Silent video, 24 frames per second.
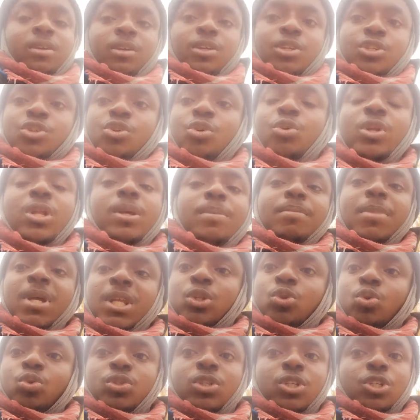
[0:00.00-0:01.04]
is only
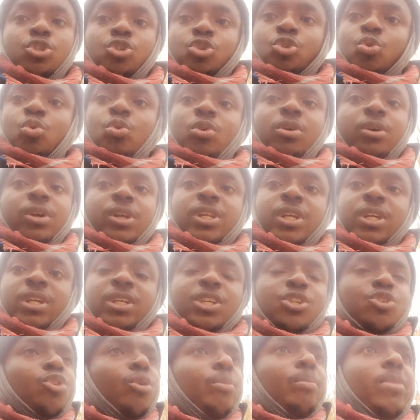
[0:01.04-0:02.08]
meant to destroy.
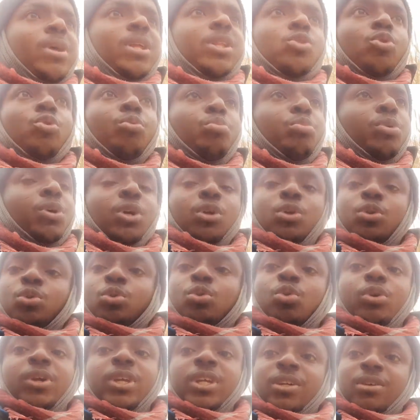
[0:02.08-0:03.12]
It's not meant
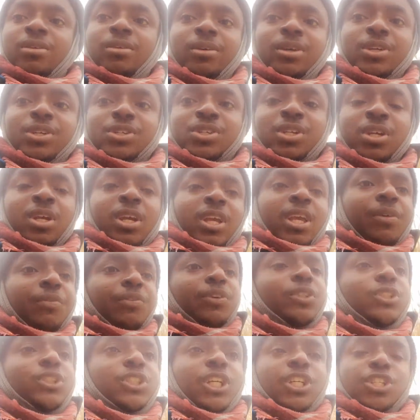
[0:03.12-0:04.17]
to increase.
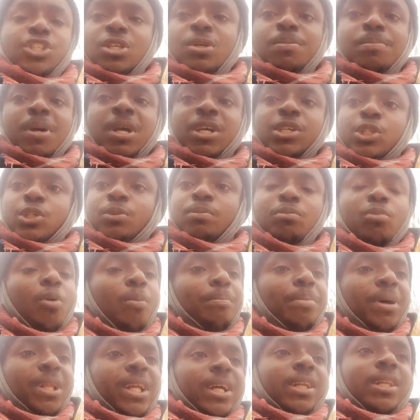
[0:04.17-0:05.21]
Even Jezebel is more
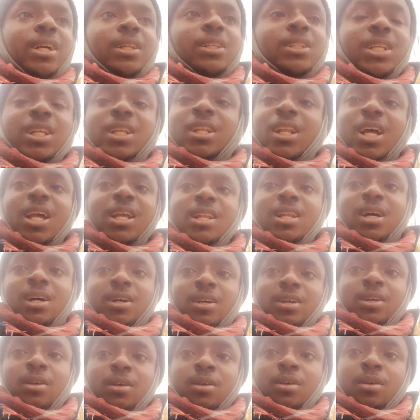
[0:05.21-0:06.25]
better than Delilah,
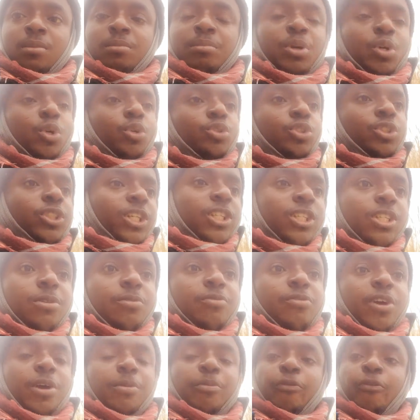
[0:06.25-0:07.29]
because
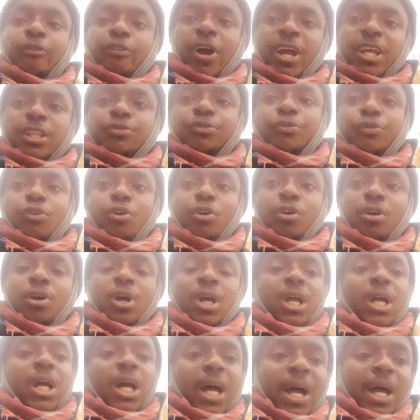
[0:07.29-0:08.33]
Jezebel fight for
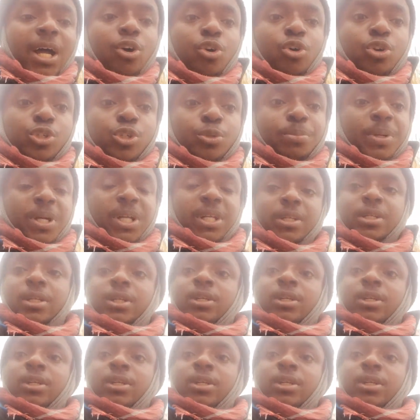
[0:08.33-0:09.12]
her husband.